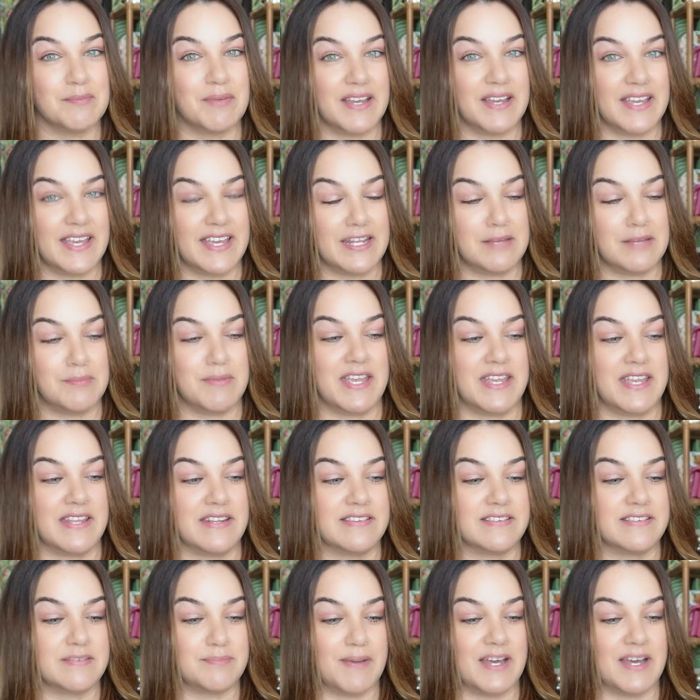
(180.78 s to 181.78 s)
by any
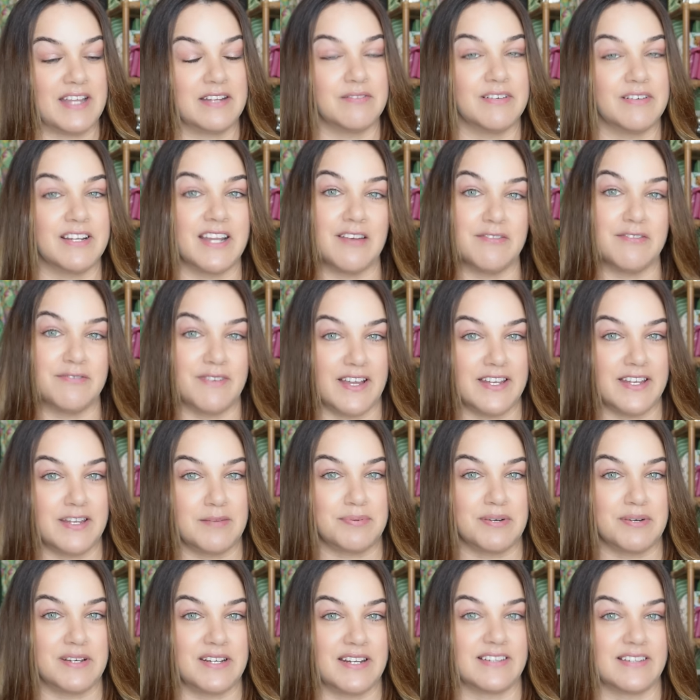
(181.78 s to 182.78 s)
means, but when I find a
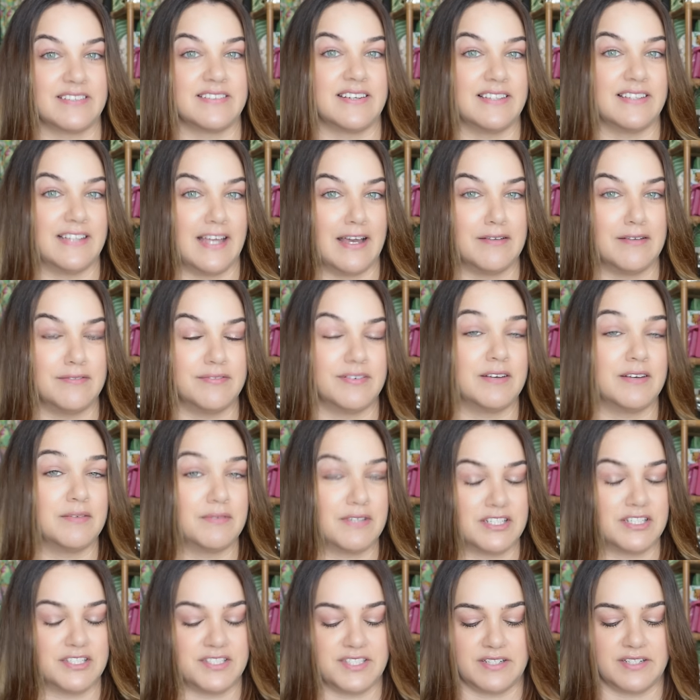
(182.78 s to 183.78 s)
product I love, I
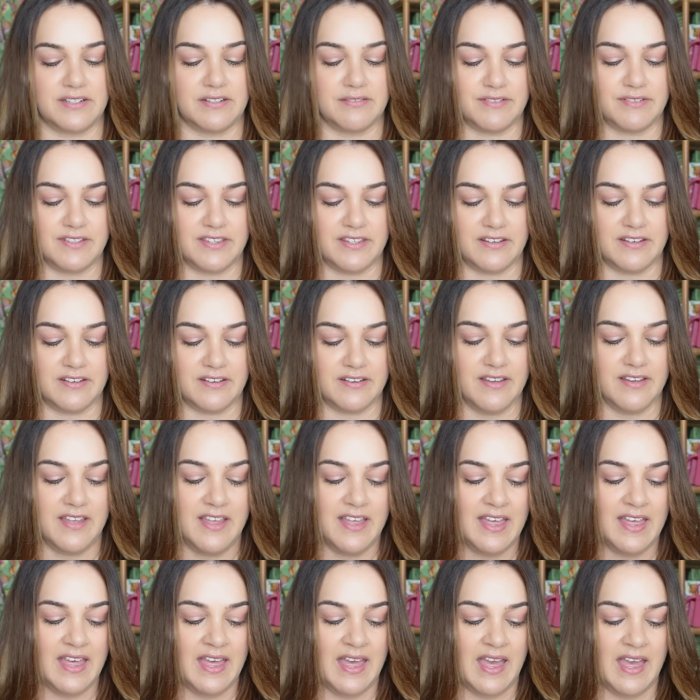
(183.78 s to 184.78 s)
want to share it with you.
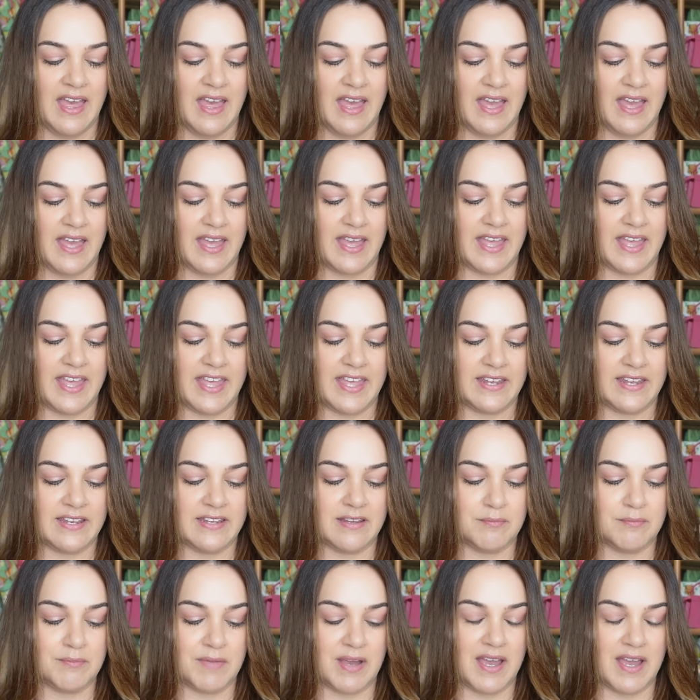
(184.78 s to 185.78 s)

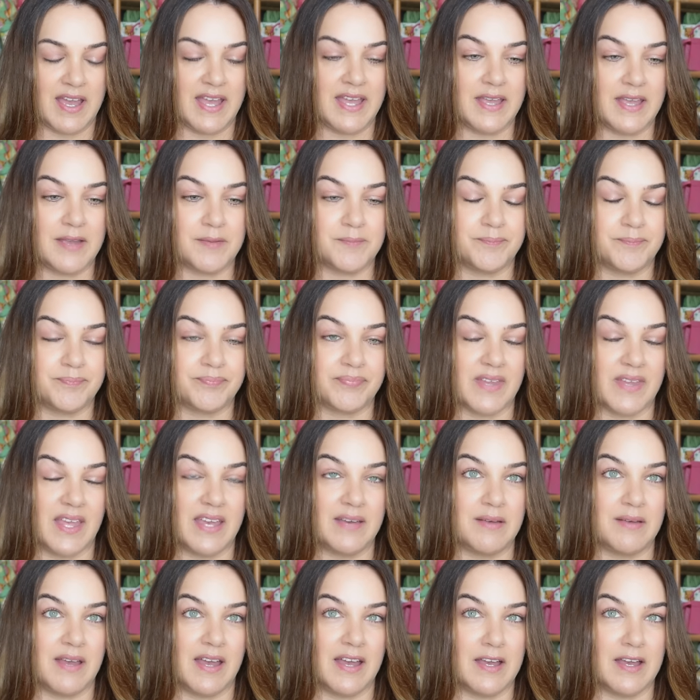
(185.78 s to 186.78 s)
In my
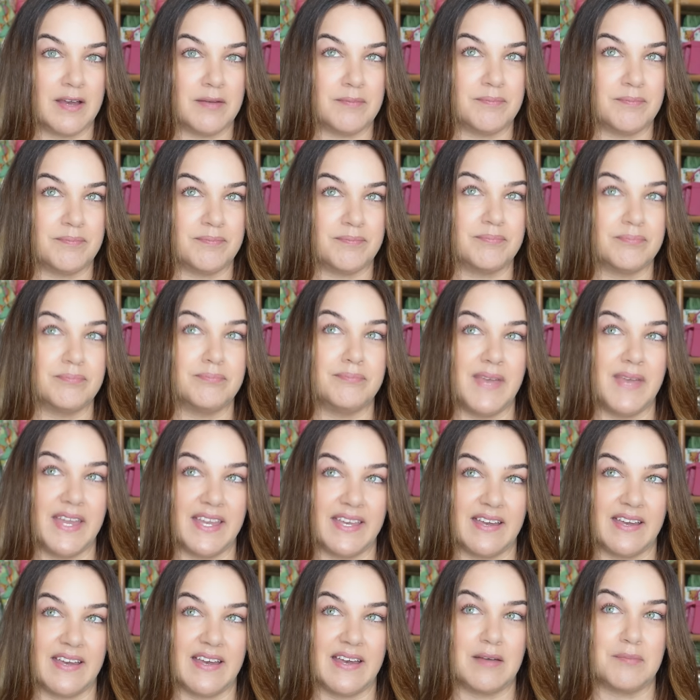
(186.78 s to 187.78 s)

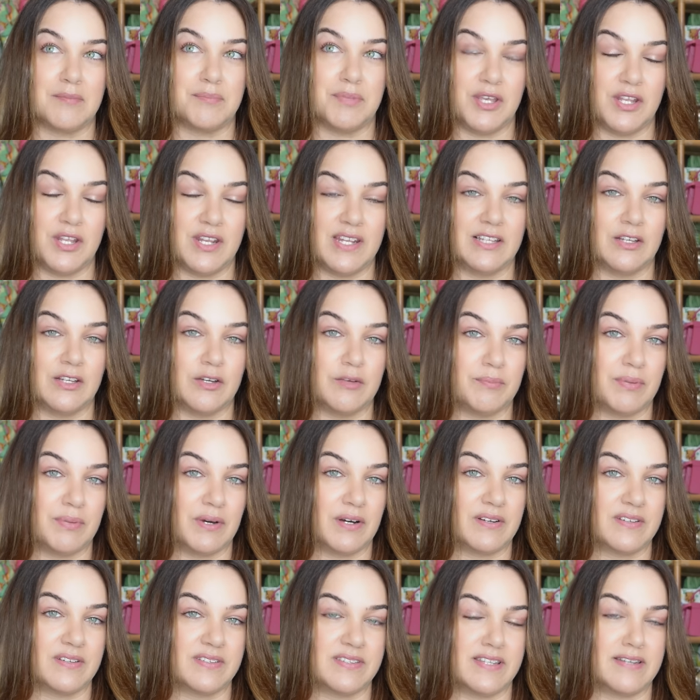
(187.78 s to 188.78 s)
Mecca Beauty Loop
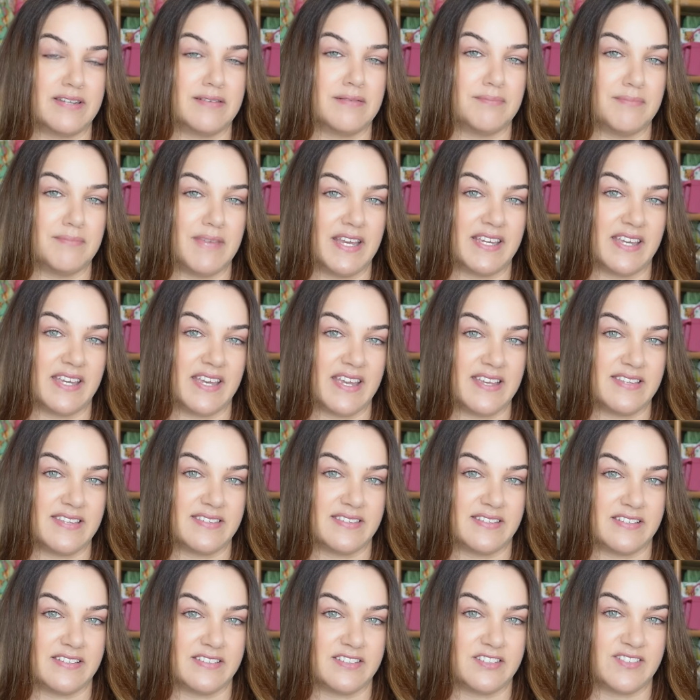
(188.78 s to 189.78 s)
box, and Mecca is
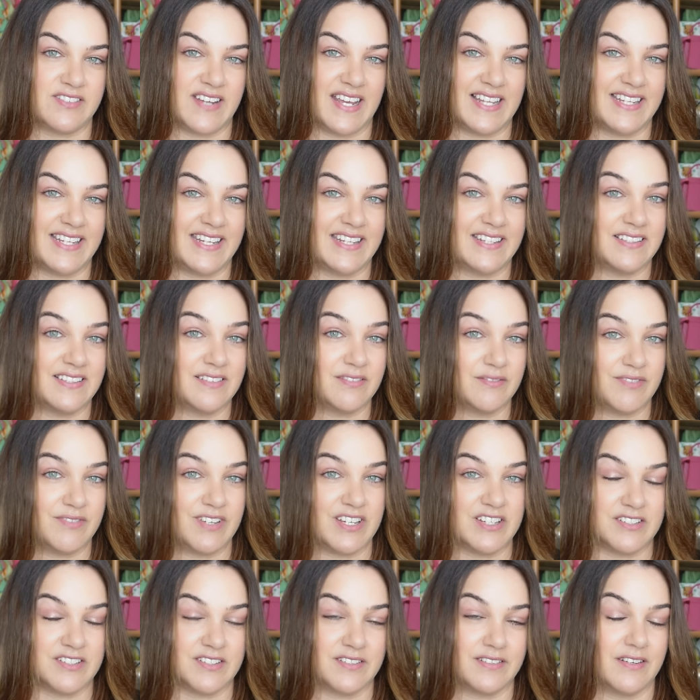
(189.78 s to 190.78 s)
an Australian
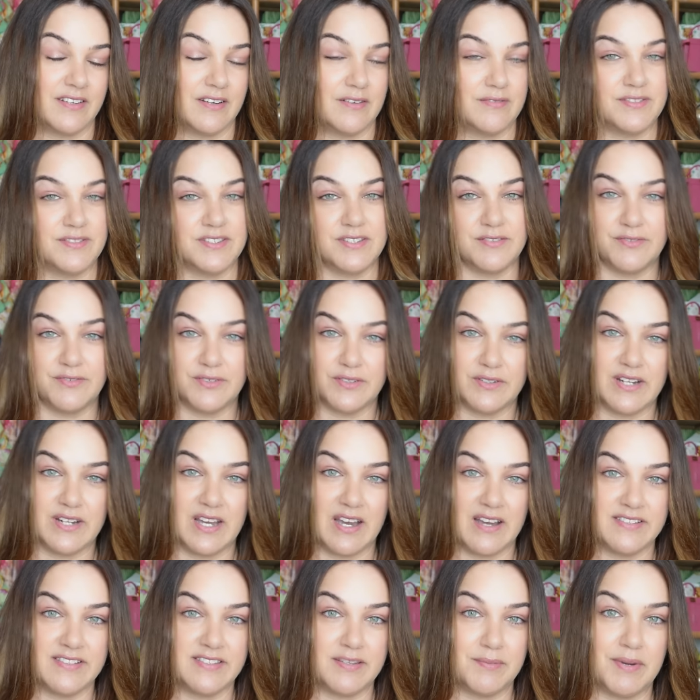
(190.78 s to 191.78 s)
version of Sephora,
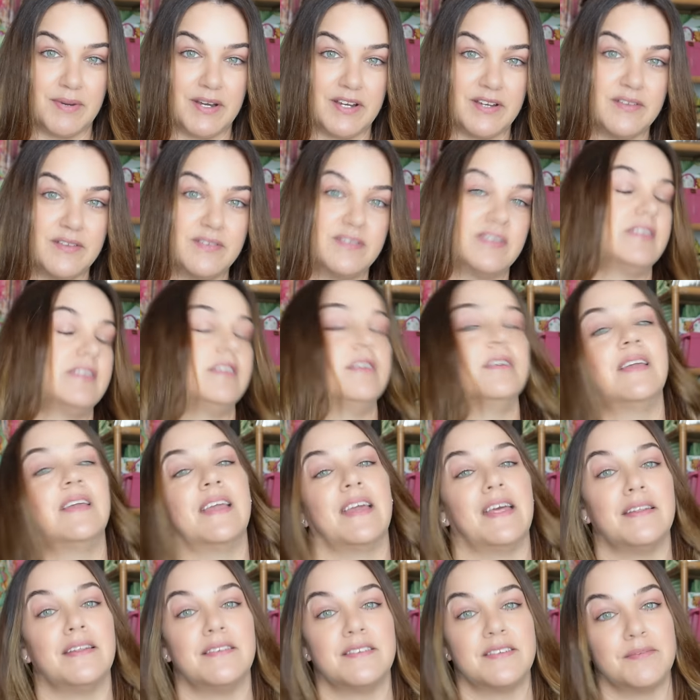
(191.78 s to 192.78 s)
I suppose, and you
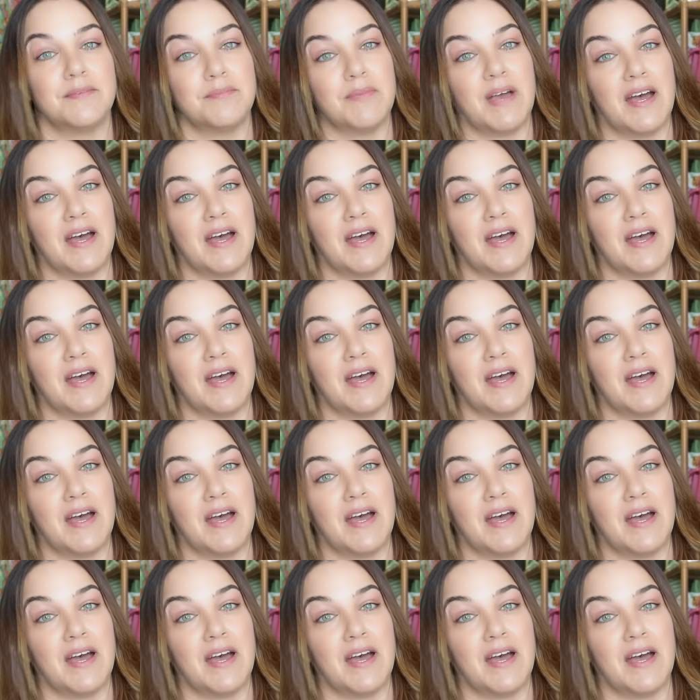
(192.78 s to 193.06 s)
get